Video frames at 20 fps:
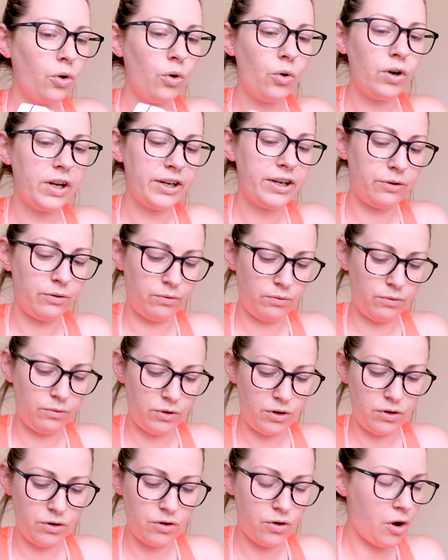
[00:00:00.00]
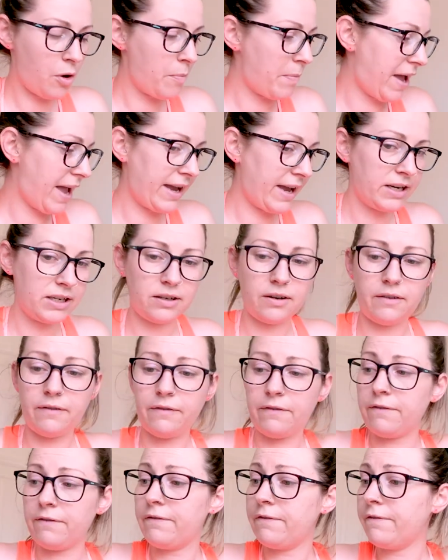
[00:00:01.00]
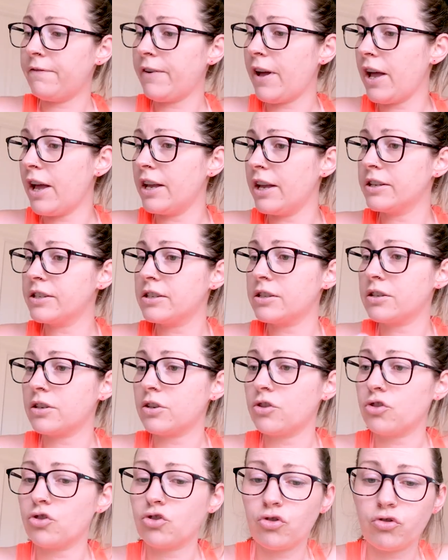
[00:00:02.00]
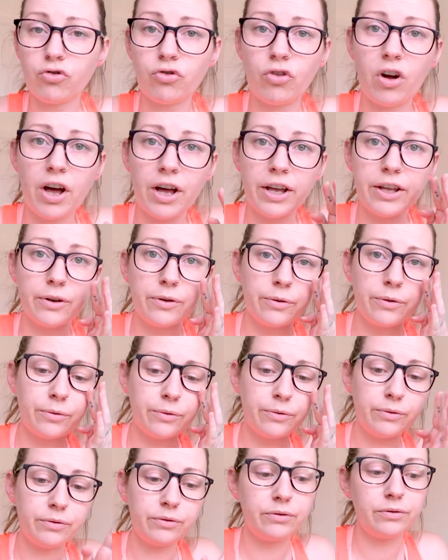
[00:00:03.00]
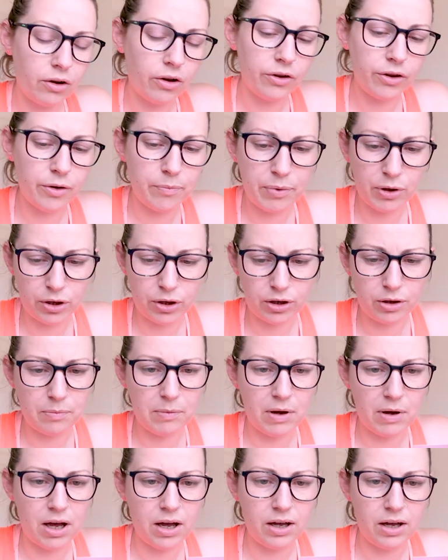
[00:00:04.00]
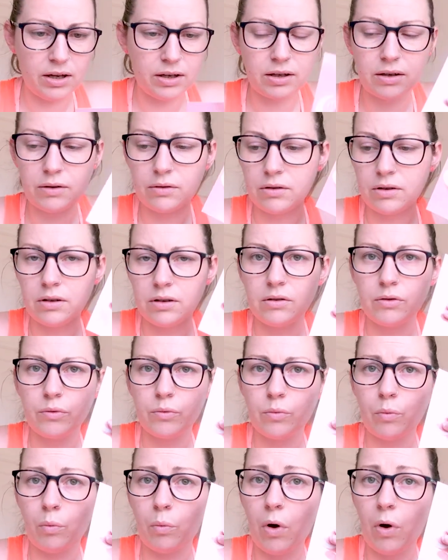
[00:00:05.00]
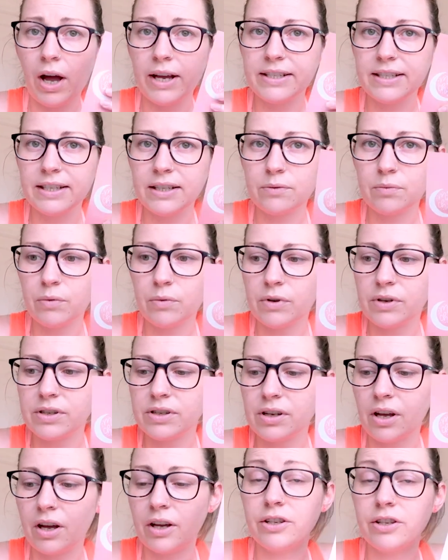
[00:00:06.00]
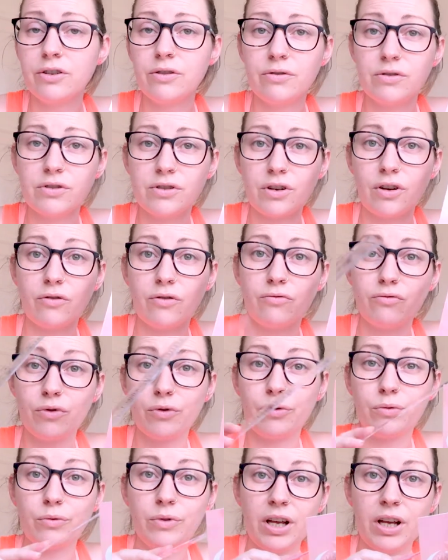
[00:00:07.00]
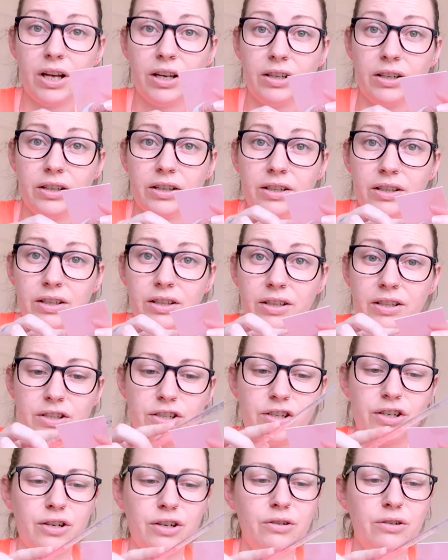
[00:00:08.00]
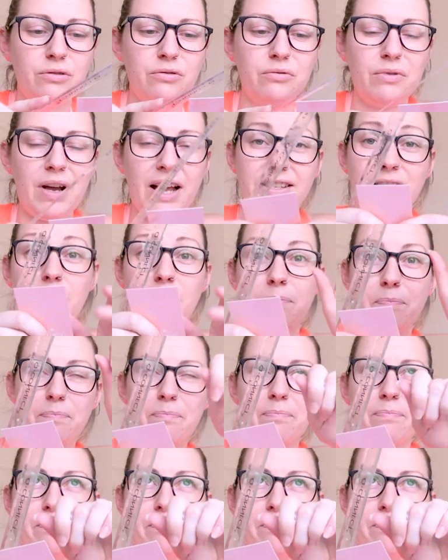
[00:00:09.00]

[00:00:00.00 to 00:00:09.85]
All in all, not a bad first trial. On the bookmark, what I did was I used a ruler to, as I